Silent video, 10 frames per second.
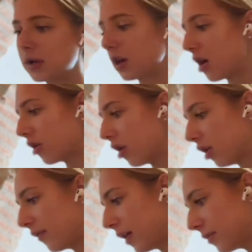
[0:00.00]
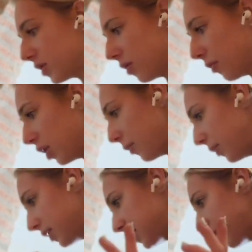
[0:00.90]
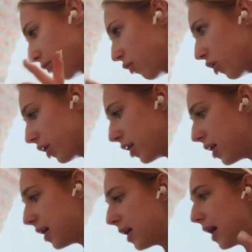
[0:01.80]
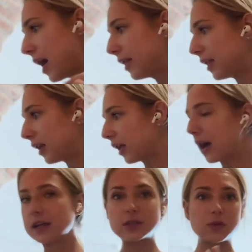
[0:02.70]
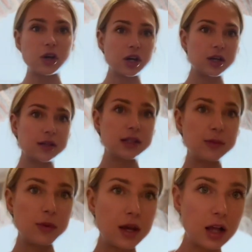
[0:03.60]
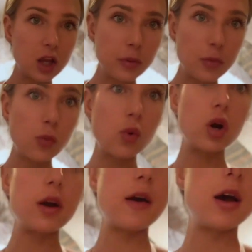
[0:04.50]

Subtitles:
but not all of them. So I'm gonna put some more, and then guys, we're gonna speak a little bit more